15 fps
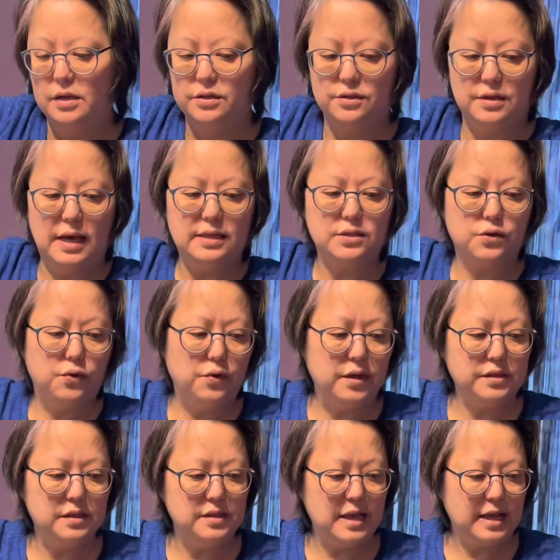so that's going.
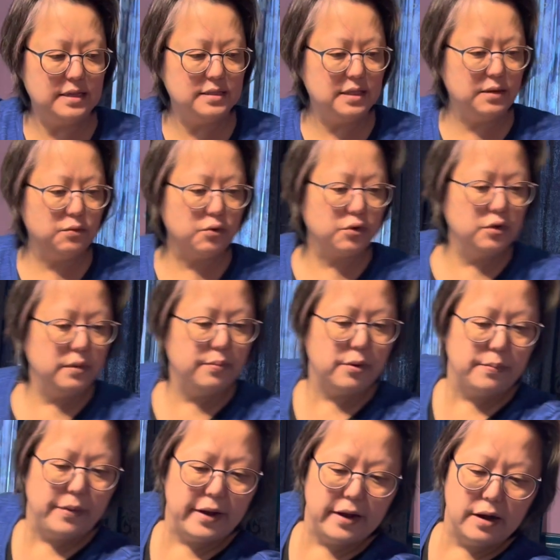The next thing we're going to
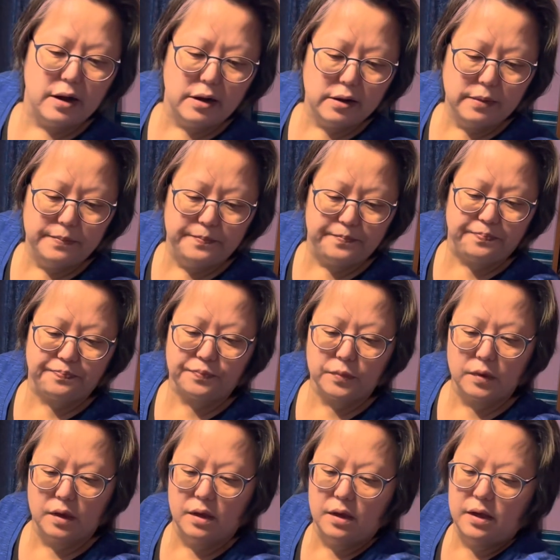prepare,
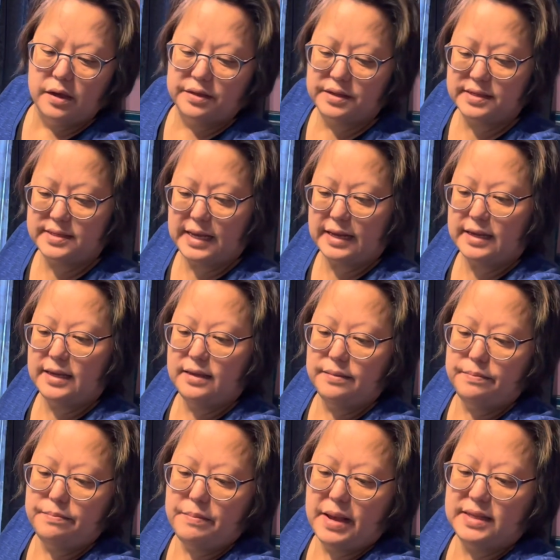the second
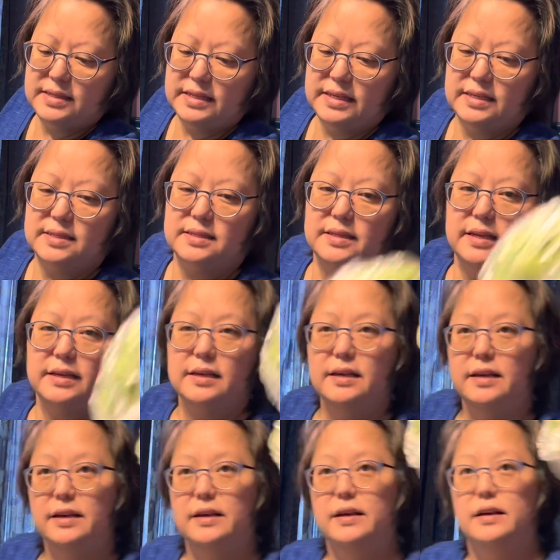messiest thing,
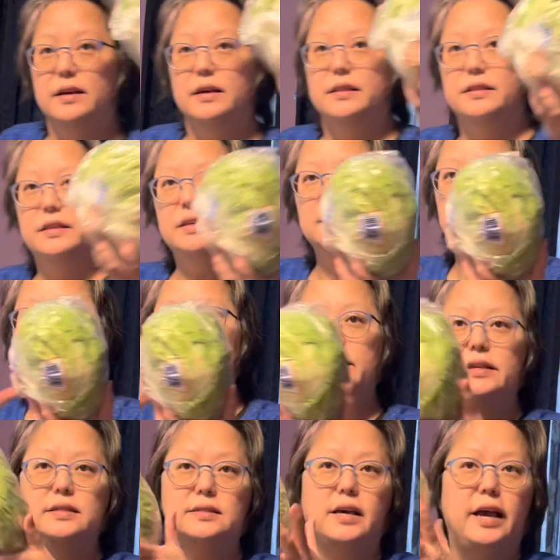this
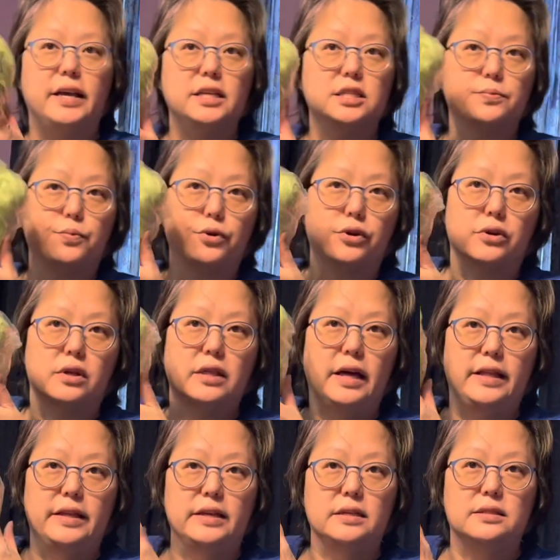is iceberg
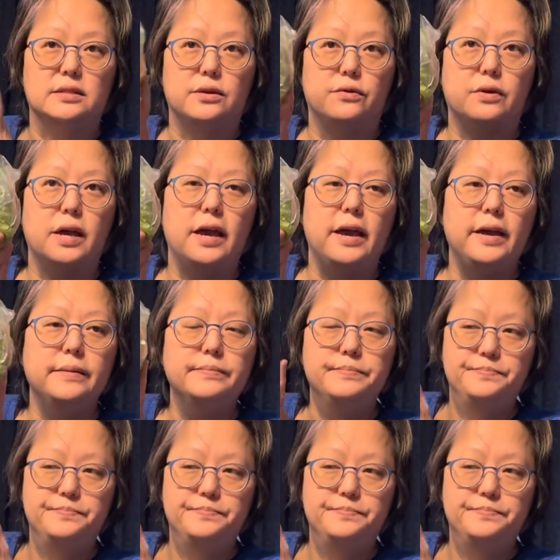lettuce, okay?